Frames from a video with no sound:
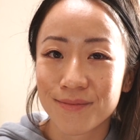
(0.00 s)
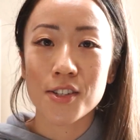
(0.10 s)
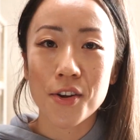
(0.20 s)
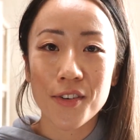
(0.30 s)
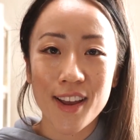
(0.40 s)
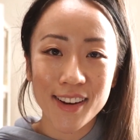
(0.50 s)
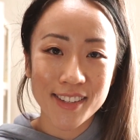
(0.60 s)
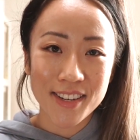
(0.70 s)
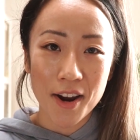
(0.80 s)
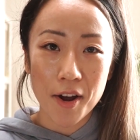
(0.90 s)
So
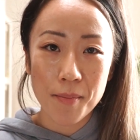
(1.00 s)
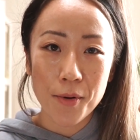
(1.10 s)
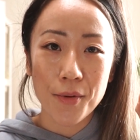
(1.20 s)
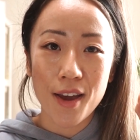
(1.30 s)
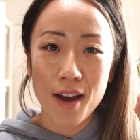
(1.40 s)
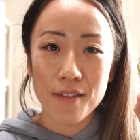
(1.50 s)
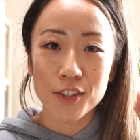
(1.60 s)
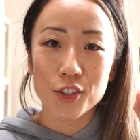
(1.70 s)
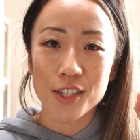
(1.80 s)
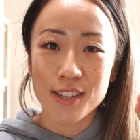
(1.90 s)
next up, we
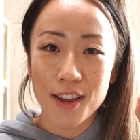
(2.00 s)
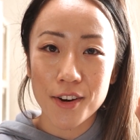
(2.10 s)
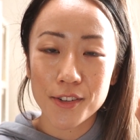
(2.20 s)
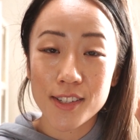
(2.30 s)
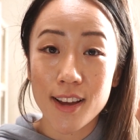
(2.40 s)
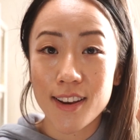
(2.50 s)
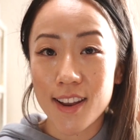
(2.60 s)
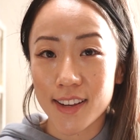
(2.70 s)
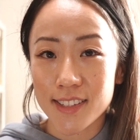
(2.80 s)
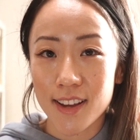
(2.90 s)
have Shiseido's
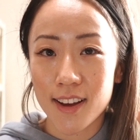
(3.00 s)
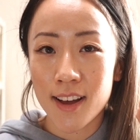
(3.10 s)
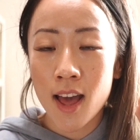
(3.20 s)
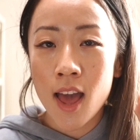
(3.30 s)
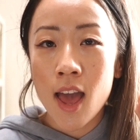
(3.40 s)
Anessa.